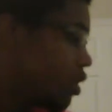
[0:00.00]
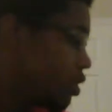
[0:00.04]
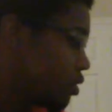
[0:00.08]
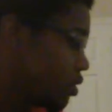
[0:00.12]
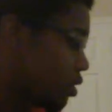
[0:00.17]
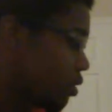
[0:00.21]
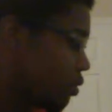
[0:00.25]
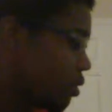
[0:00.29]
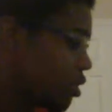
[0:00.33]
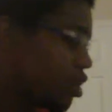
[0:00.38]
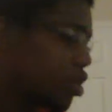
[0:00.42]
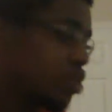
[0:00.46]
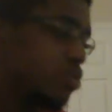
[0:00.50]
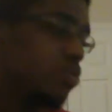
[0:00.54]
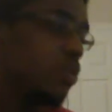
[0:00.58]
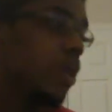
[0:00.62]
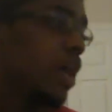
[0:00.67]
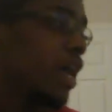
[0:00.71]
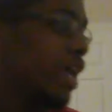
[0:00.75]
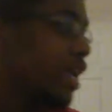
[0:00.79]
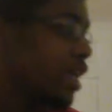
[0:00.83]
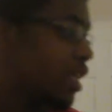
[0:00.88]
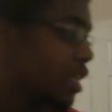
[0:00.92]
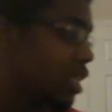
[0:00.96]
So, which is
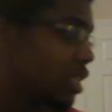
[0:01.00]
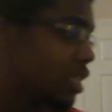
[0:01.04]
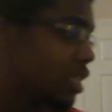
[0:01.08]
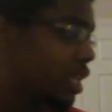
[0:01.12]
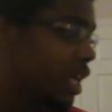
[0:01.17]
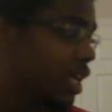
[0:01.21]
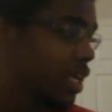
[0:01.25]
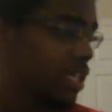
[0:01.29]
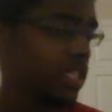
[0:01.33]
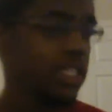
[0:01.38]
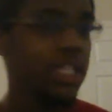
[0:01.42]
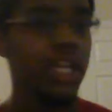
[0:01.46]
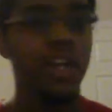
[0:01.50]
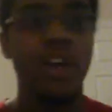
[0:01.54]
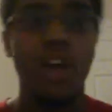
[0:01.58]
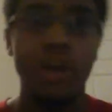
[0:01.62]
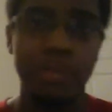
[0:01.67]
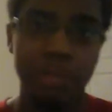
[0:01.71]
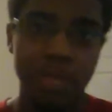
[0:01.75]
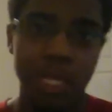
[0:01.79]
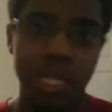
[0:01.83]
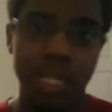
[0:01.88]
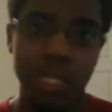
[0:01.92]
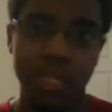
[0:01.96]
why the deck is now
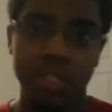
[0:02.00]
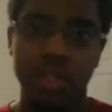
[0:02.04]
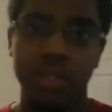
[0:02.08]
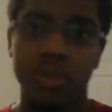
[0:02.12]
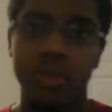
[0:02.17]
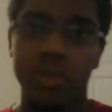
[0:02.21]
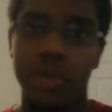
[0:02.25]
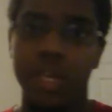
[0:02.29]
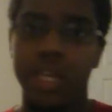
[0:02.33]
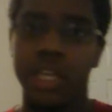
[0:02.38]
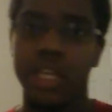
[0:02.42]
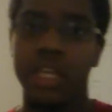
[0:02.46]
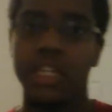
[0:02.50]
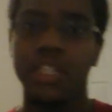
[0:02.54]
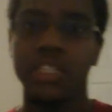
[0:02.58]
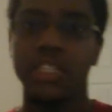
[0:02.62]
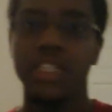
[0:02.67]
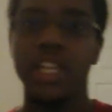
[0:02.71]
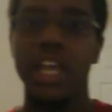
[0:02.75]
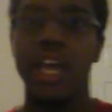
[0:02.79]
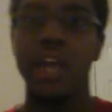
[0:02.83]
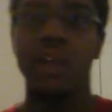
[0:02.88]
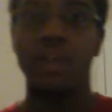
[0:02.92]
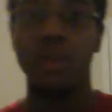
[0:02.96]
updated to the way it is
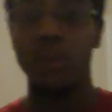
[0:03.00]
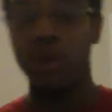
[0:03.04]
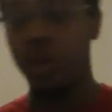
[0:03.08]
now,